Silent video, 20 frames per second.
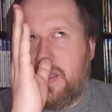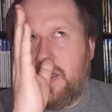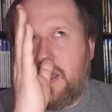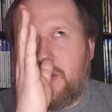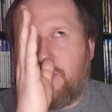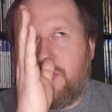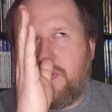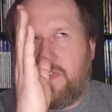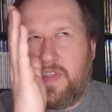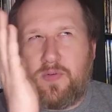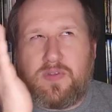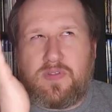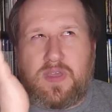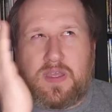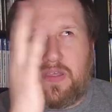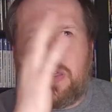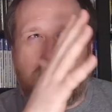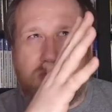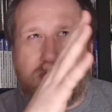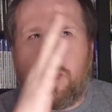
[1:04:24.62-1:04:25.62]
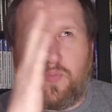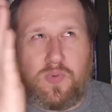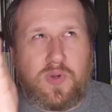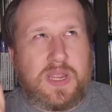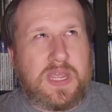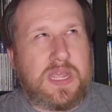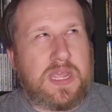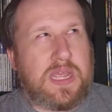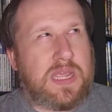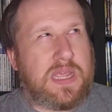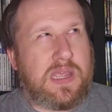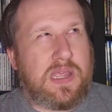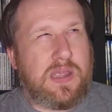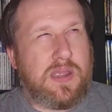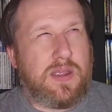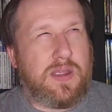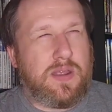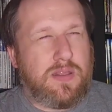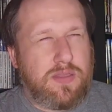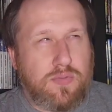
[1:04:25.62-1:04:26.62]
I want to say it was like
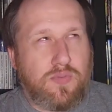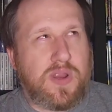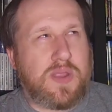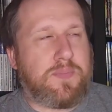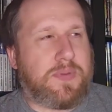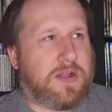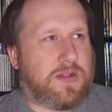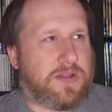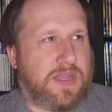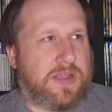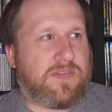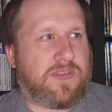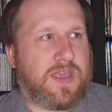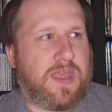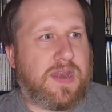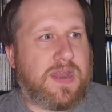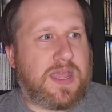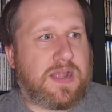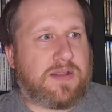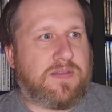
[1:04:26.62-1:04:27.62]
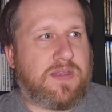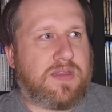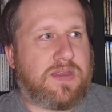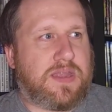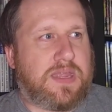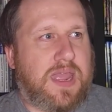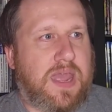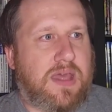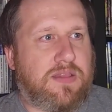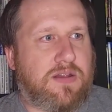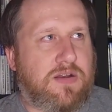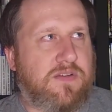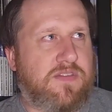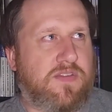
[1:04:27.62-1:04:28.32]
three buildings connected together.